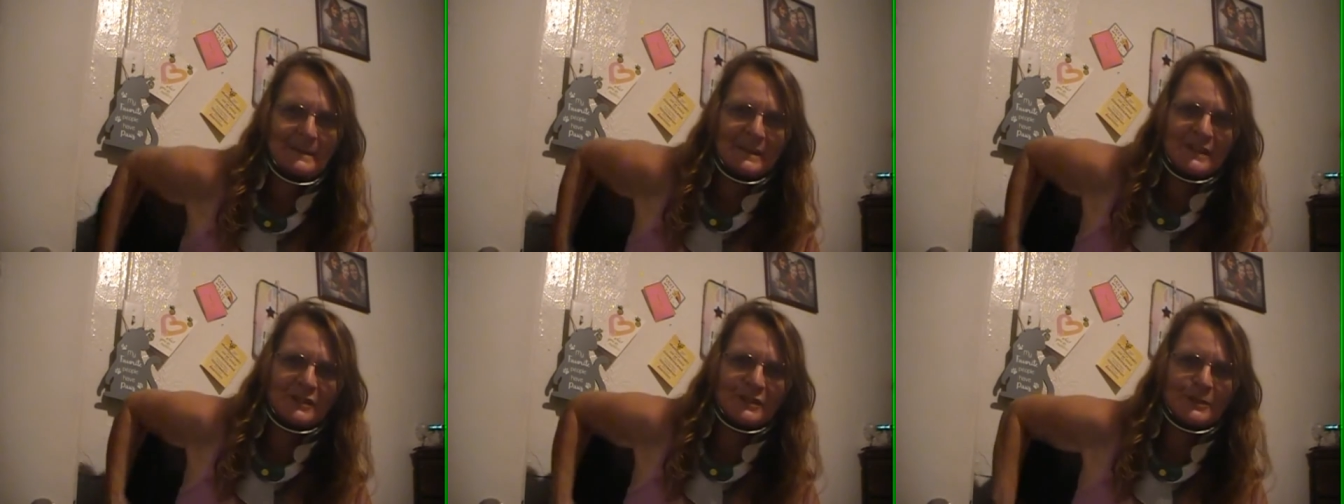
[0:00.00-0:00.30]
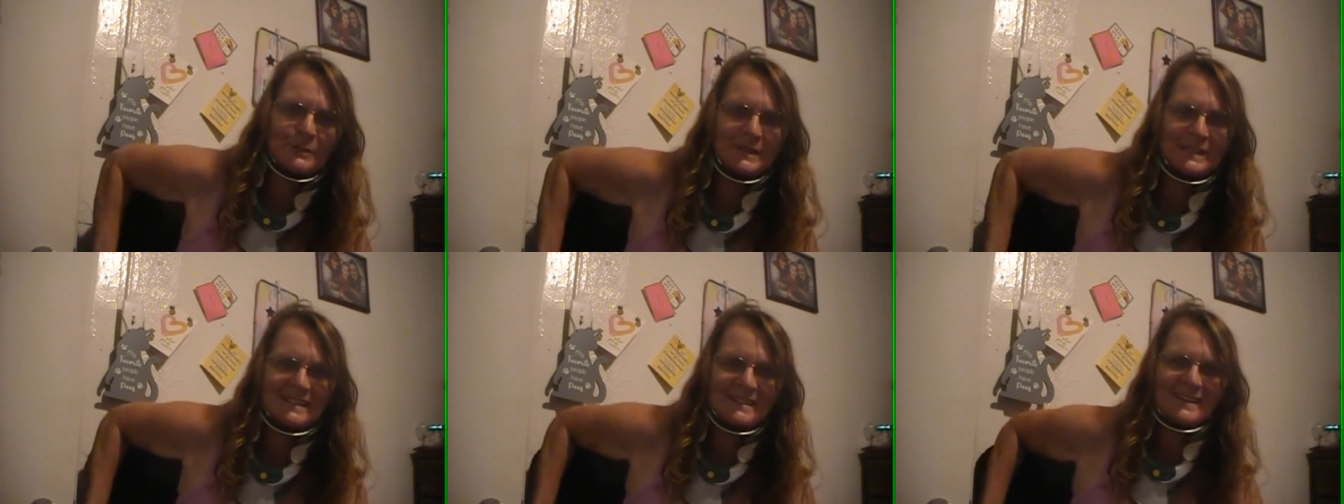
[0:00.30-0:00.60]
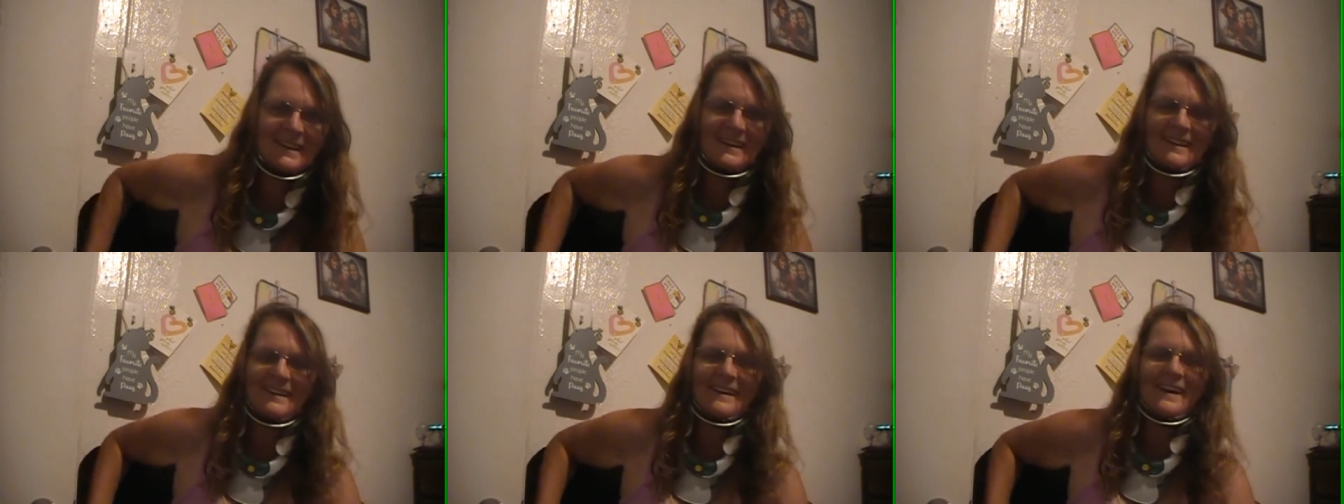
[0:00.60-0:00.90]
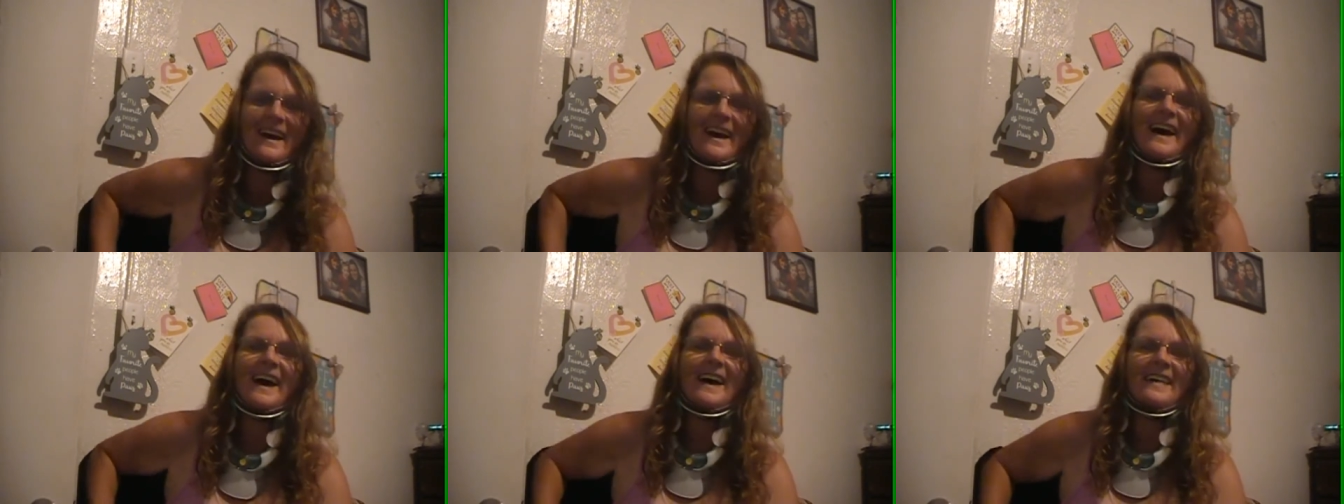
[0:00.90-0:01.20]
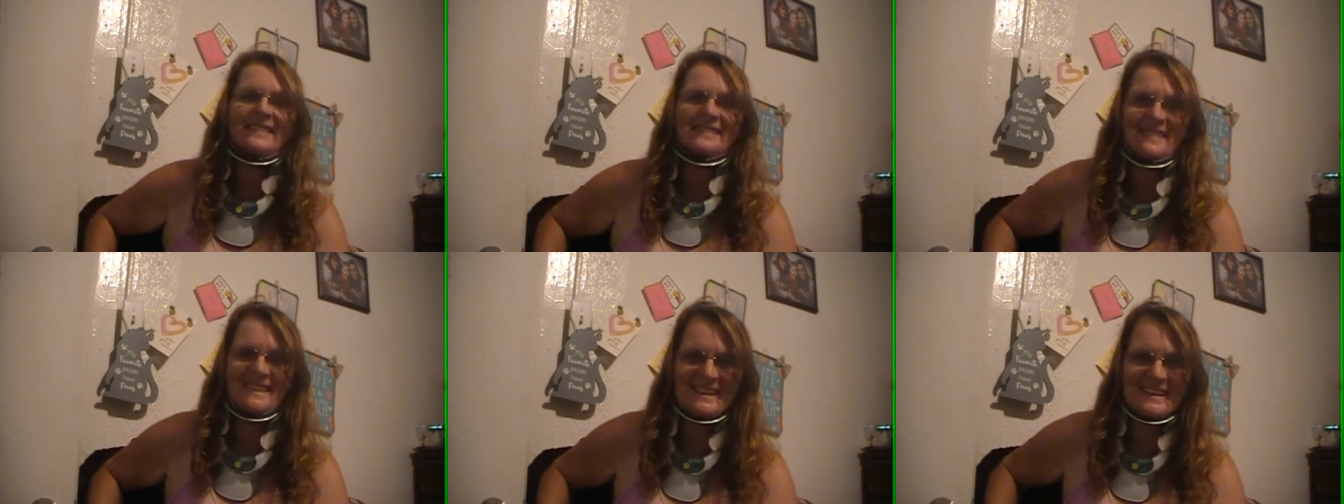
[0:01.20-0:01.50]
is Teresa
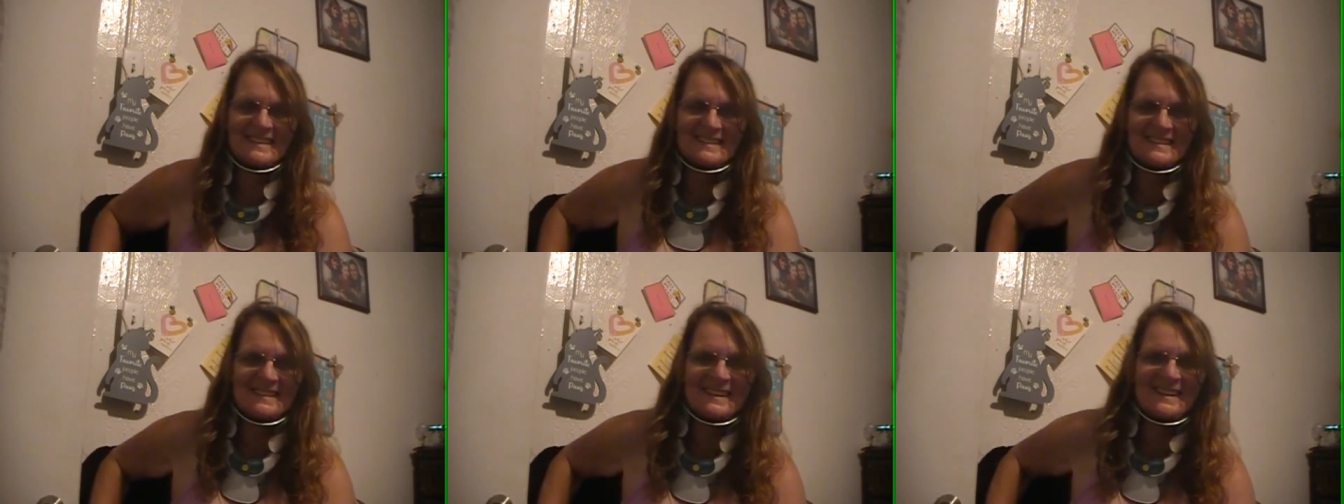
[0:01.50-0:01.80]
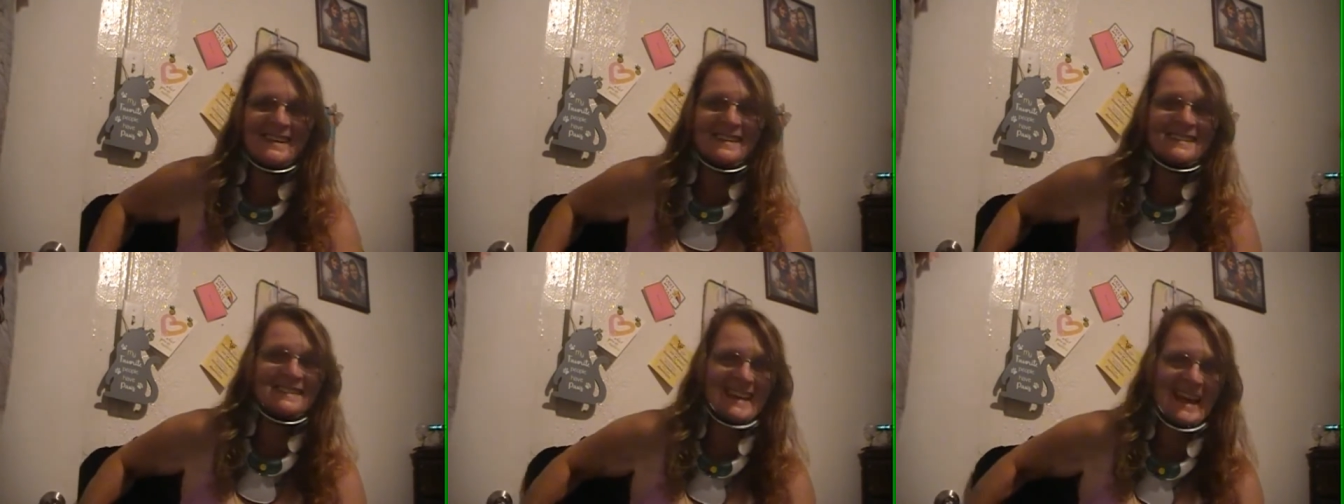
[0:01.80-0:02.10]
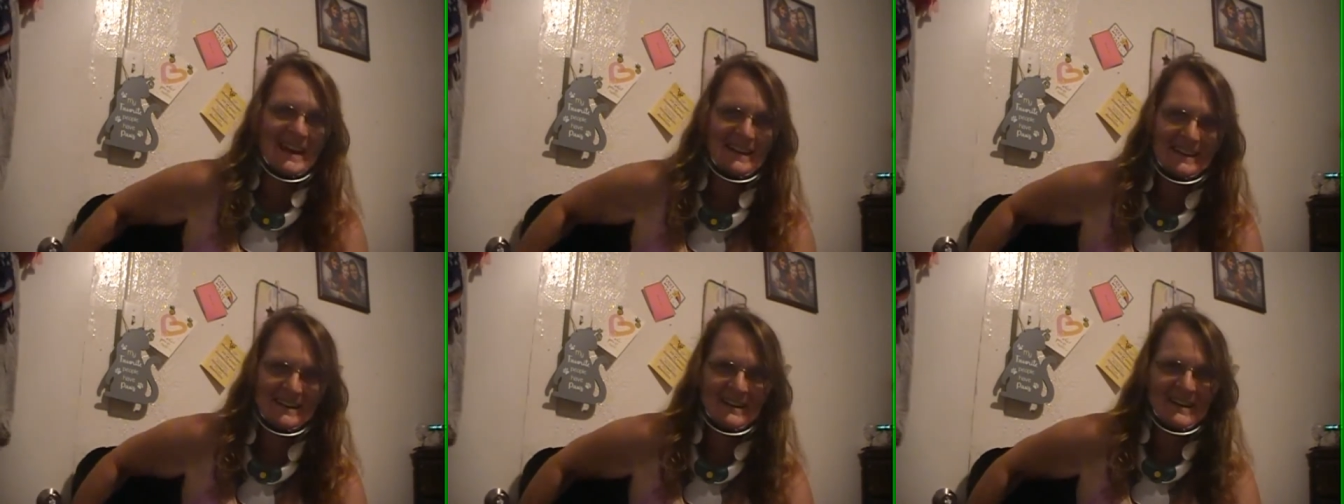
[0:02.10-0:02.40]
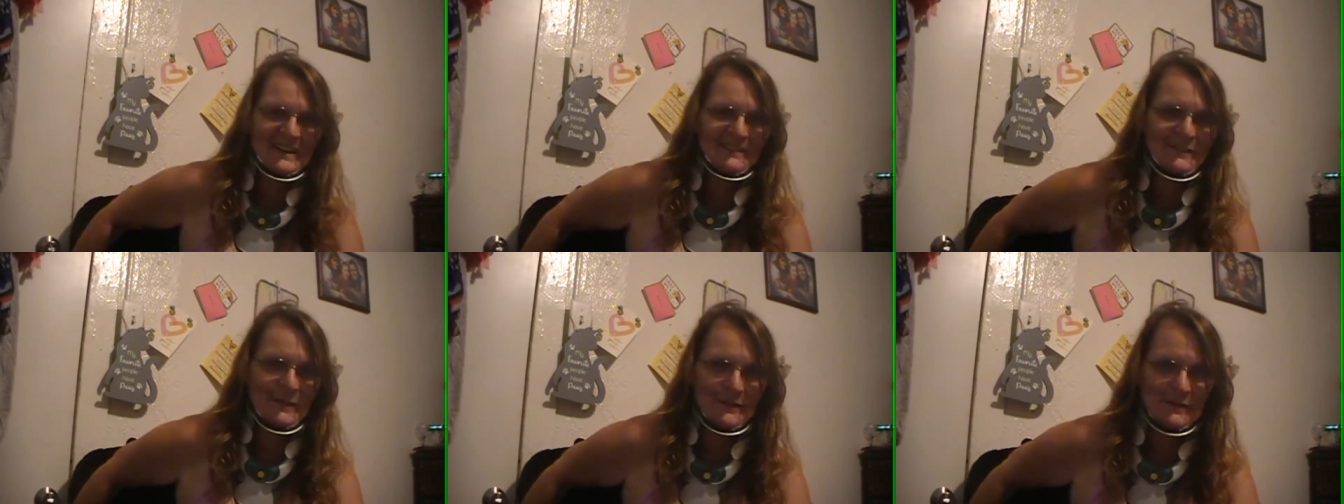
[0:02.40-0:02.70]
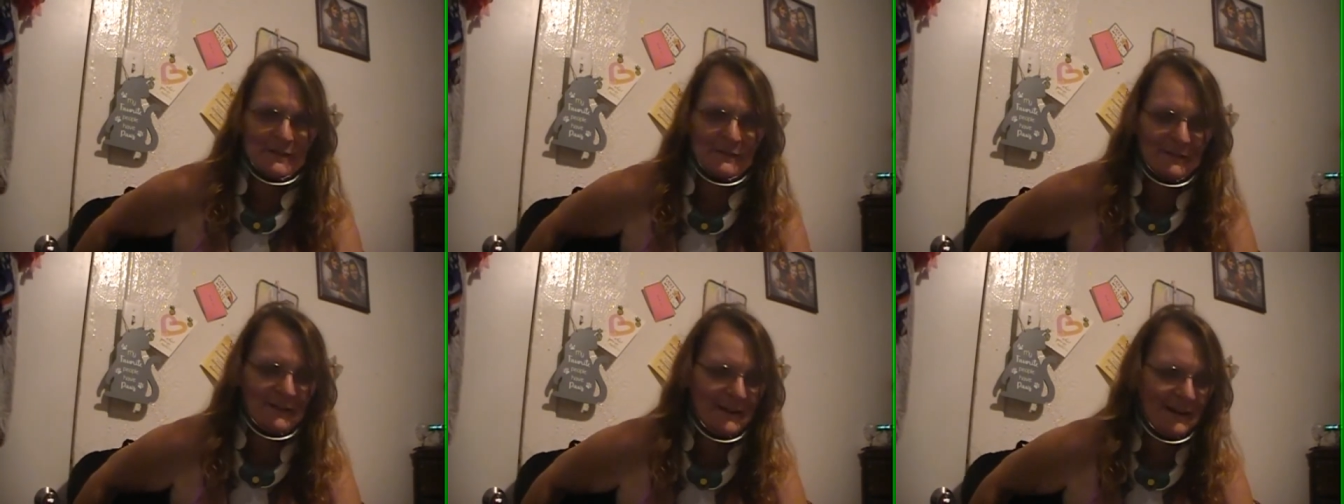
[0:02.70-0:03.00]
and this is Cali Life on
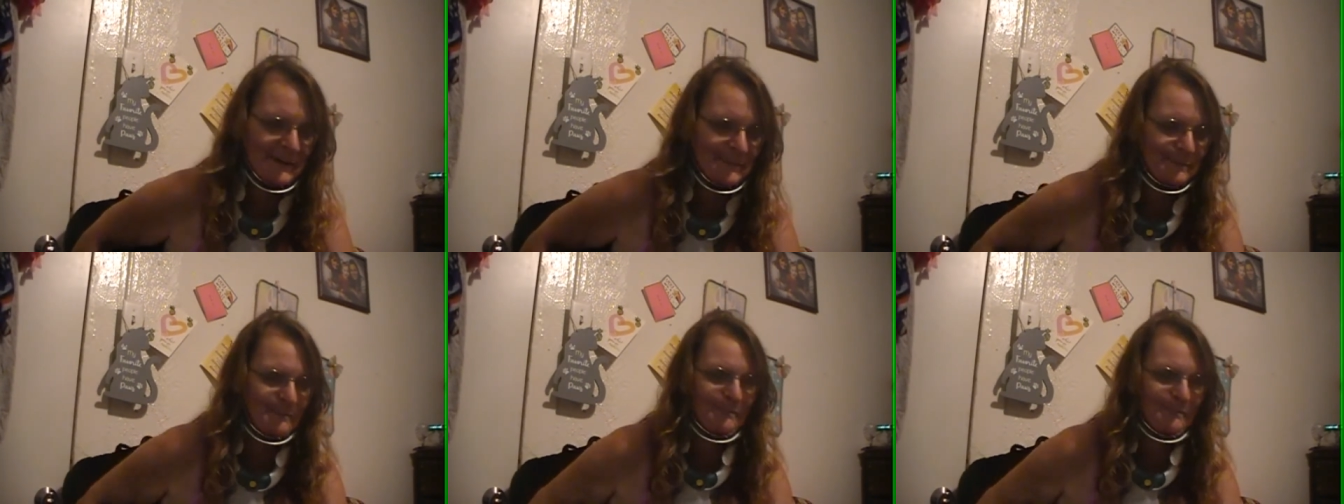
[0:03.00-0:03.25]
the Fly.